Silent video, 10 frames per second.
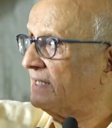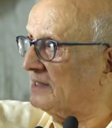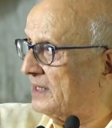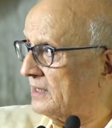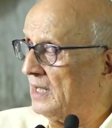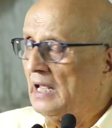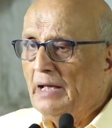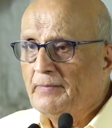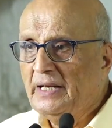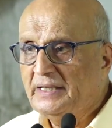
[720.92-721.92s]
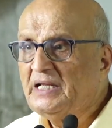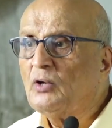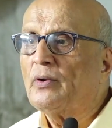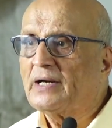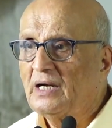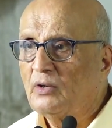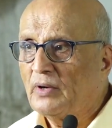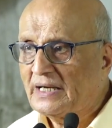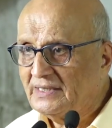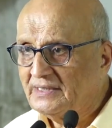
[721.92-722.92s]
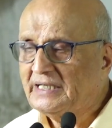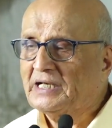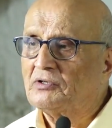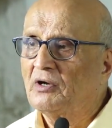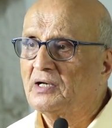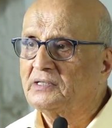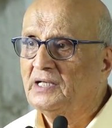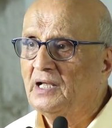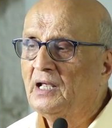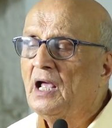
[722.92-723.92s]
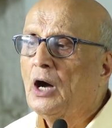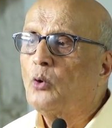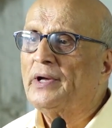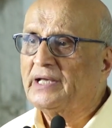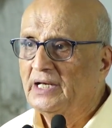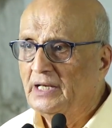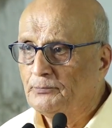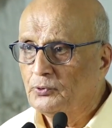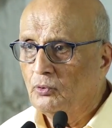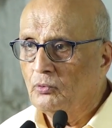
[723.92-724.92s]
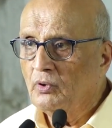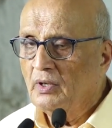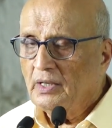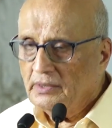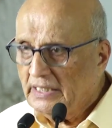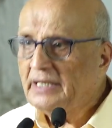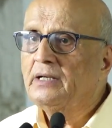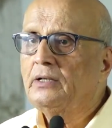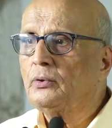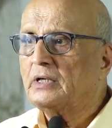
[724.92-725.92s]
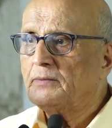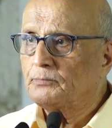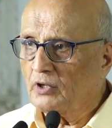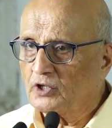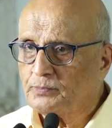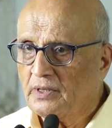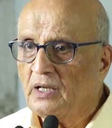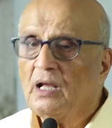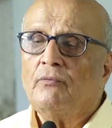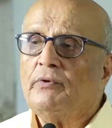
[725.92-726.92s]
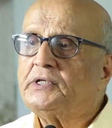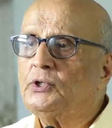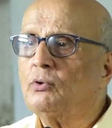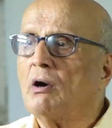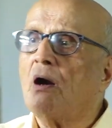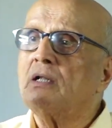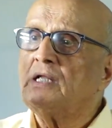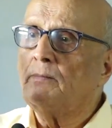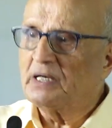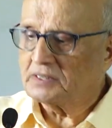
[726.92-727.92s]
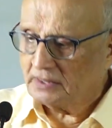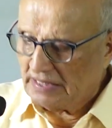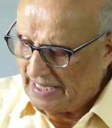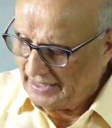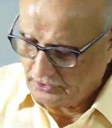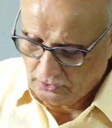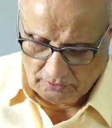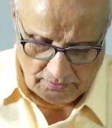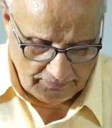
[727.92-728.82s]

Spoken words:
other, in the world, what is the technology, how I can improve, then you can prosper. Wish you all the best. Thank you.